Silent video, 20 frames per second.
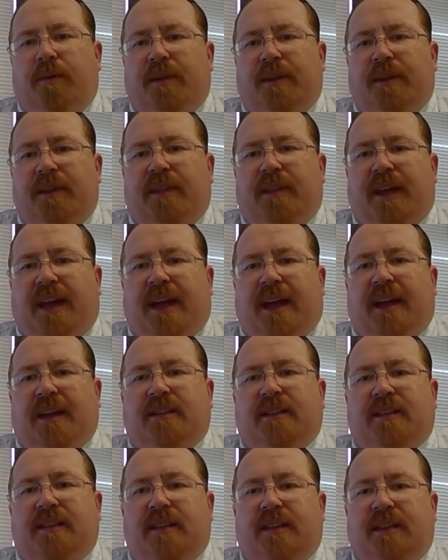
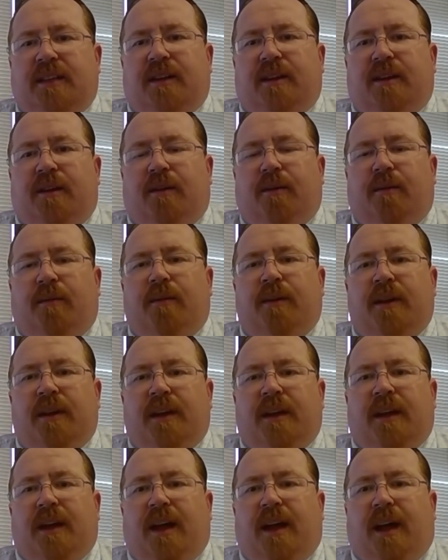that you know
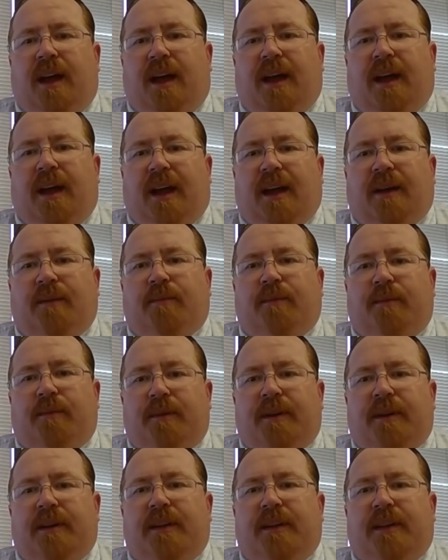I, I
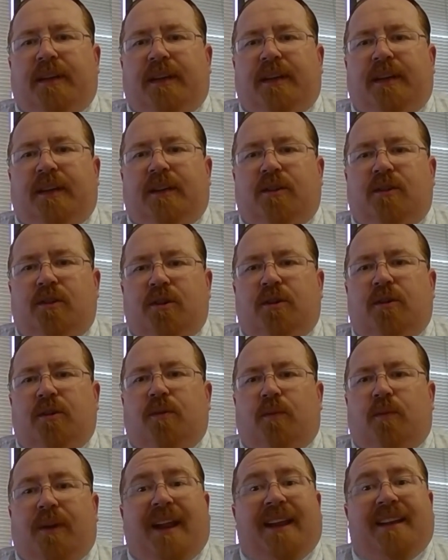really knew
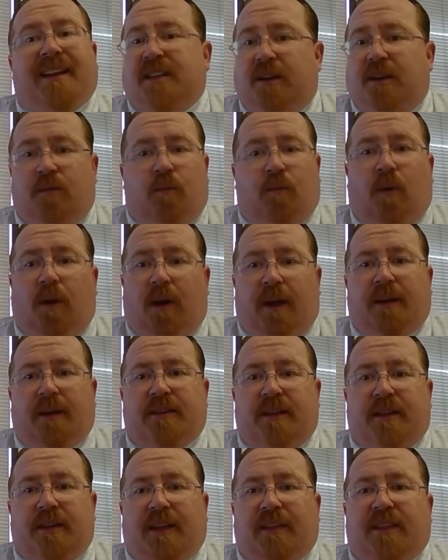what i didn't
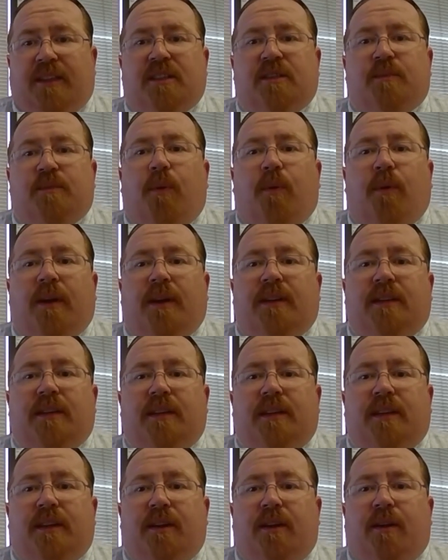want at this point
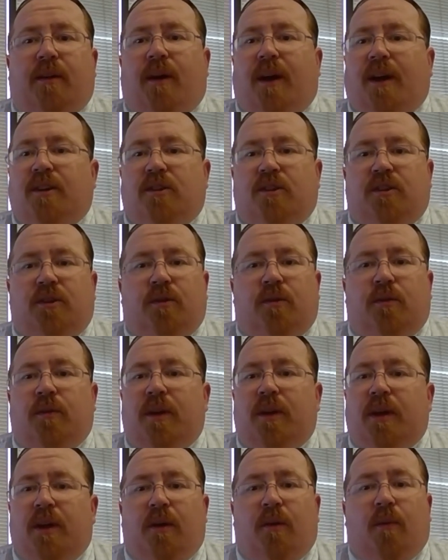you know i knew
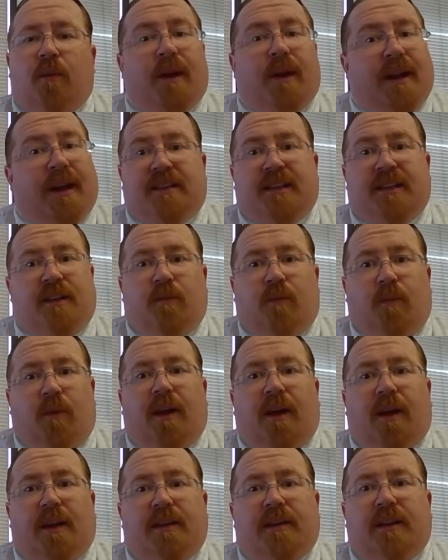what I didn't
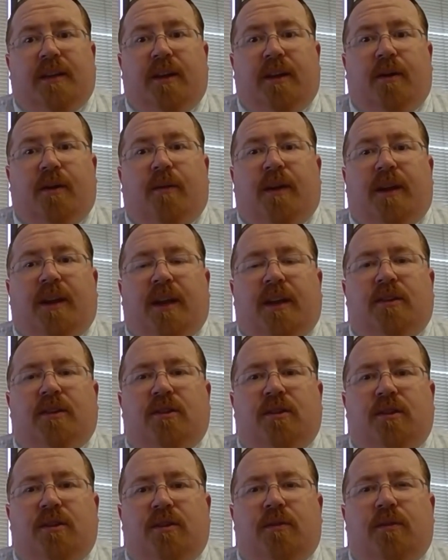want, you know, and I
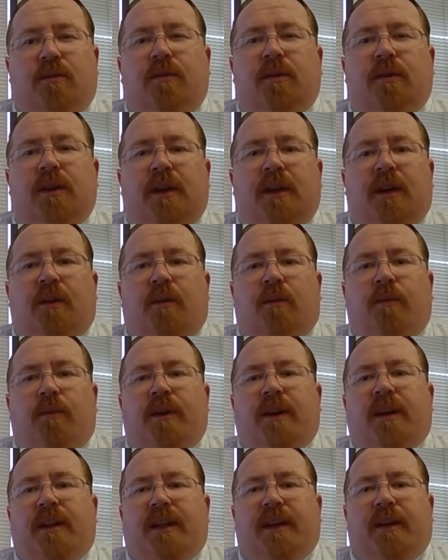knew
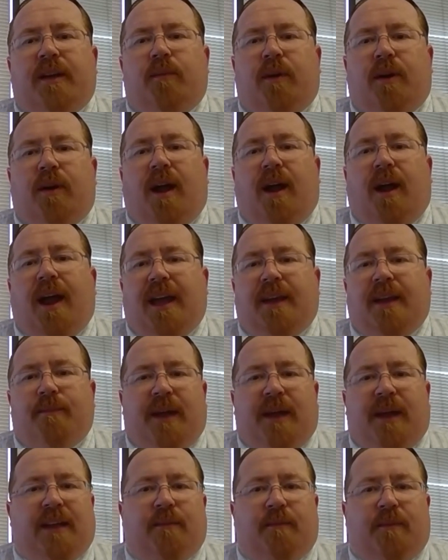really where I had
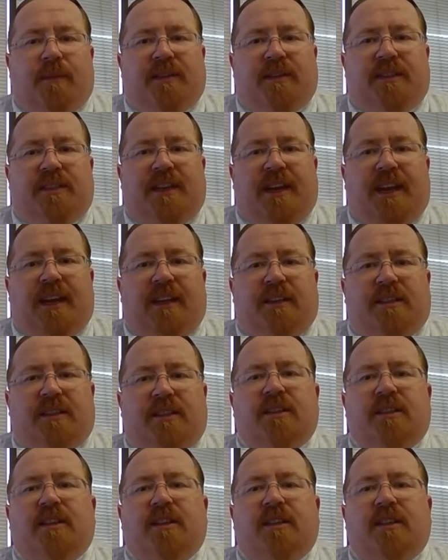made the mistakes